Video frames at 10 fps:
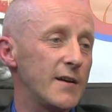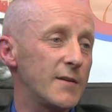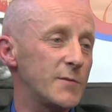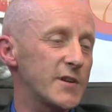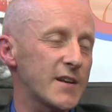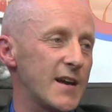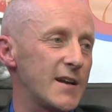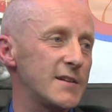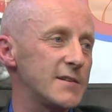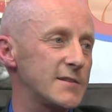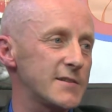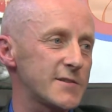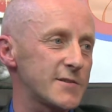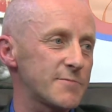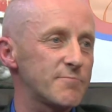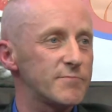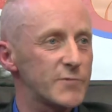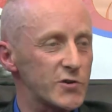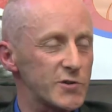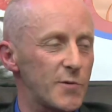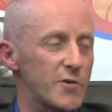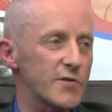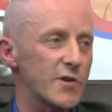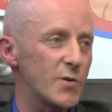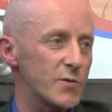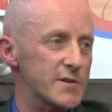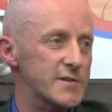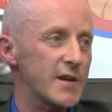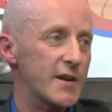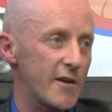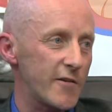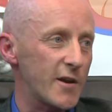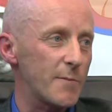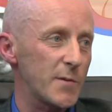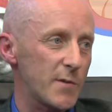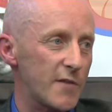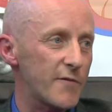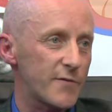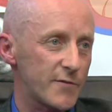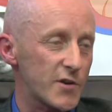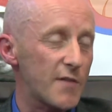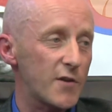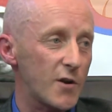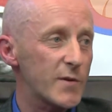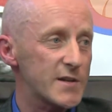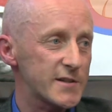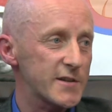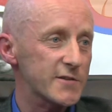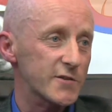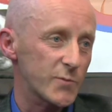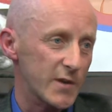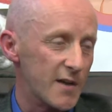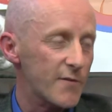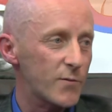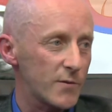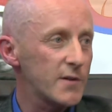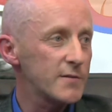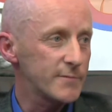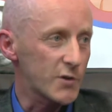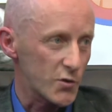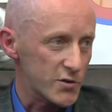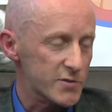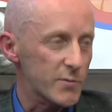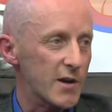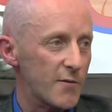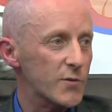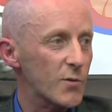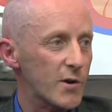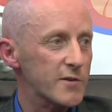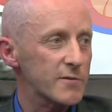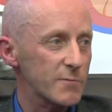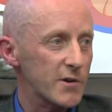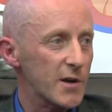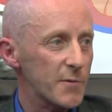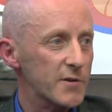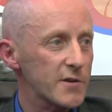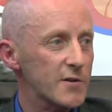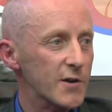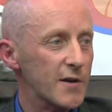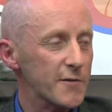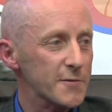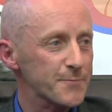we say Kells, touching the borders of Clones, that area, and people have travelled a long way to see us because we have the goods, we have the want, and we're happy to look after them.